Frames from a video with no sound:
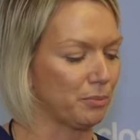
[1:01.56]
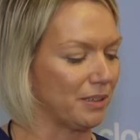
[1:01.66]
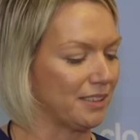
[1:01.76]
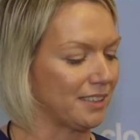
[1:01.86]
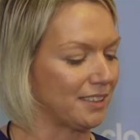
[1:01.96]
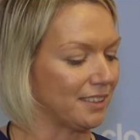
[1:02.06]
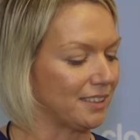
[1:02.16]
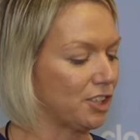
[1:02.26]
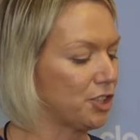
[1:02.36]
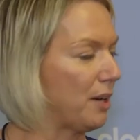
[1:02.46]
apprentices
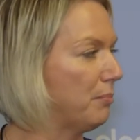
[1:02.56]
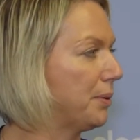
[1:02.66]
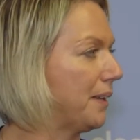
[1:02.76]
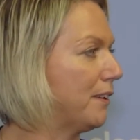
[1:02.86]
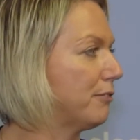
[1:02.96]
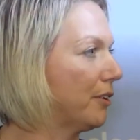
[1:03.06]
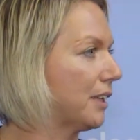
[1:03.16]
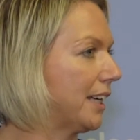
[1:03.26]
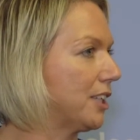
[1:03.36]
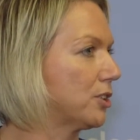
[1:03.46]
to champion the
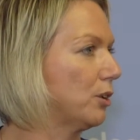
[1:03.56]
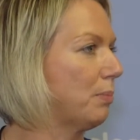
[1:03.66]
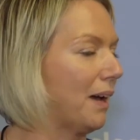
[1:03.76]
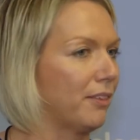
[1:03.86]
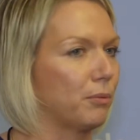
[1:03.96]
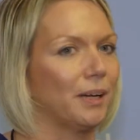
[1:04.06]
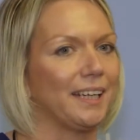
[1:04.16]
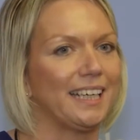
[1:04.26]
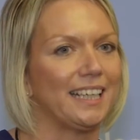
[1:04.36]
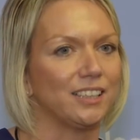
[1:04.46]
vocational
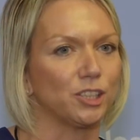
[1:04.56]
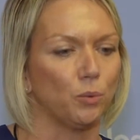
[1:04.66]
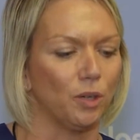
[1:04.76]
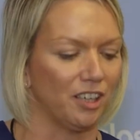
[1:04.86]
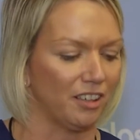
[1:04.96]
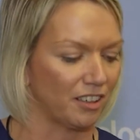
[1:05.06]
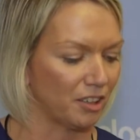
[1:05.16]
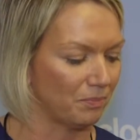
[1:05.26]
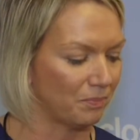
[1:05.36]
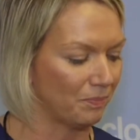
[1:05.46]
pathway into
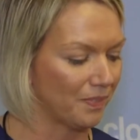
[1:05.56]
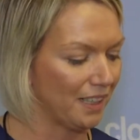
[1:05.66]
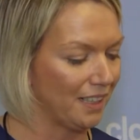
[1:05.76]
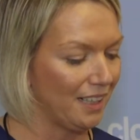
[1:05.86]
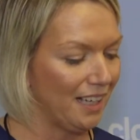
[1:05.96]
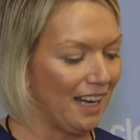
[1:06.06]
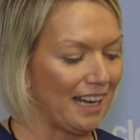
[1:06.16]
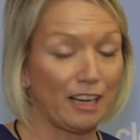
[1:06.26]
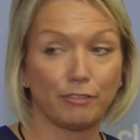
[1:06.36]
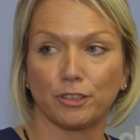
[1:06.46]
work.
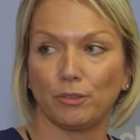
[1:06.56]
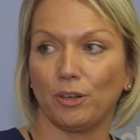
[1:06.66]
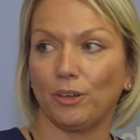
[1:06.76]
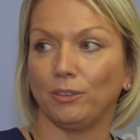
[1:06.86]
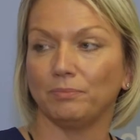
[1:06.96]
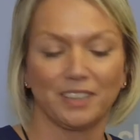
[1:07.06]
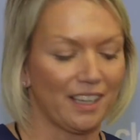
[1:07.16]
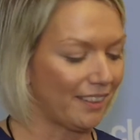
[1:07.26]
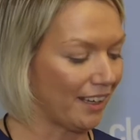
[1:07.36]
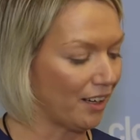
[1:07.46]
After all,
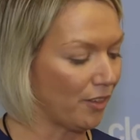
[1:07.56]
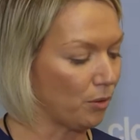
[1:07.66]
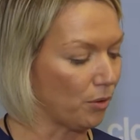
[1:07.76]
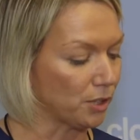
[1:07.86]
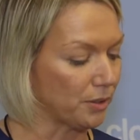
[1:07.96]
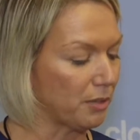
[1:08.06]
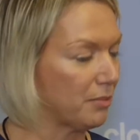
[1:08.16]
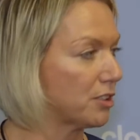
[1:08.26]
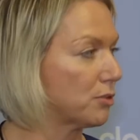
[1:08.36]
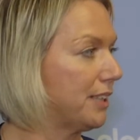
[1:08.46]
they are the ones with the
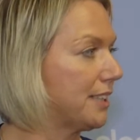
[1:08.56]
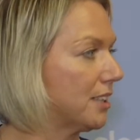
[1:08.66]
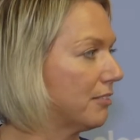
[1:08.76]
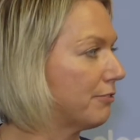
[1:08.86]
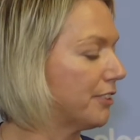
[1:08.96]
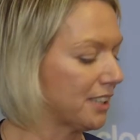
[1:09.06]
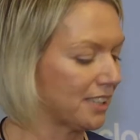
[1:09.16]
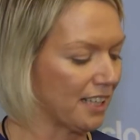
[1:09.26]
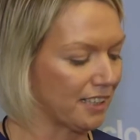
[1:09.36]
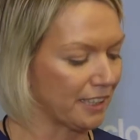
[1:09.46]
most recent
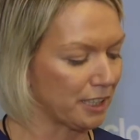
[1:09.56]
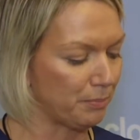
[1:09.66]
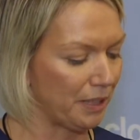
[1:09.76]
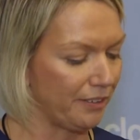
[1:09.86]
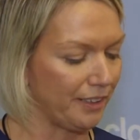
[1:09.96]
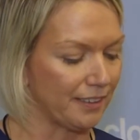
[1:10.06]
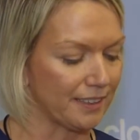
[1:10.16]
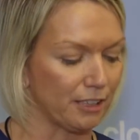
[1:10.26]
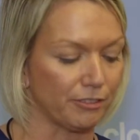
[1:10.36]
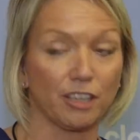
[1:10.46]
first-hand
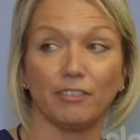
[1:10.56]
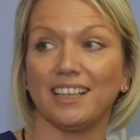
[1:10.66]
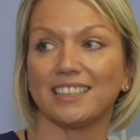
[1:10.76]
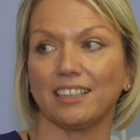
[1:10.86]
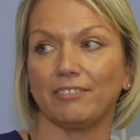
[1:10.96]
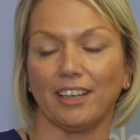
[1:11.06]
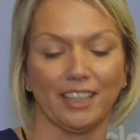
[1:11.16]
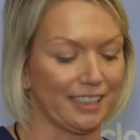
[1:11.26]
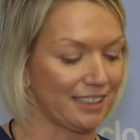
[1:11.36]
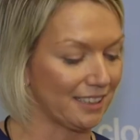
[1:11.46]
experience of careers
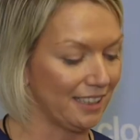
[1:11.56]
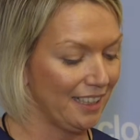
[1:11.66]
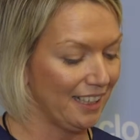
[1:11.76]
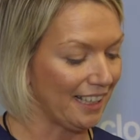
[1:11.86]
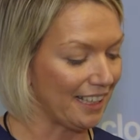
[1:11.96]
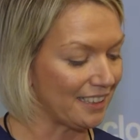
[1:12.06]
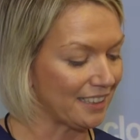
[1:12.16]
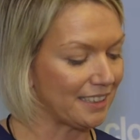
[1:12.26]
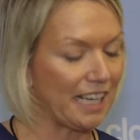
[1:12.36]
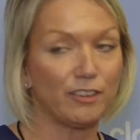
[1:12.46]
advice, and
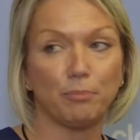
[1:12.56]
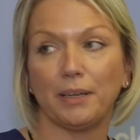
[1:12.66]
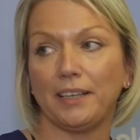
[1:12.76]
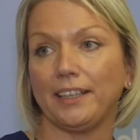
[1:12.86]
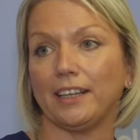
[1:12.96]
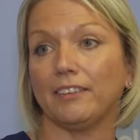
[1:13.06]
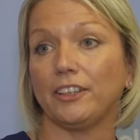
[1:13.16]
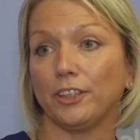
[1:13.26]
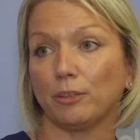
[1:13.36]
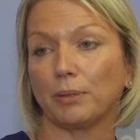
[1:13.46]
it's their opinion
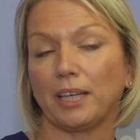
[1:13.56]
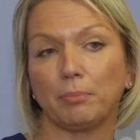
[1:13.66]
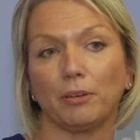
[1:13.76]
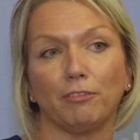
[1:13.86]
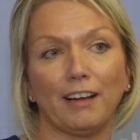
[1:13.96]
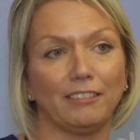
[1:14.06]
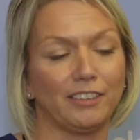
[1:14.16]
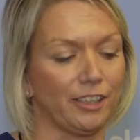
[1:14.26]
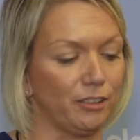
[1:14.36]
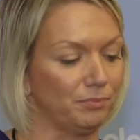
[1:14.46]
that young people
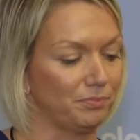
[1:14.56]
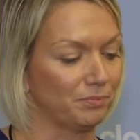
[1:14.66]
value.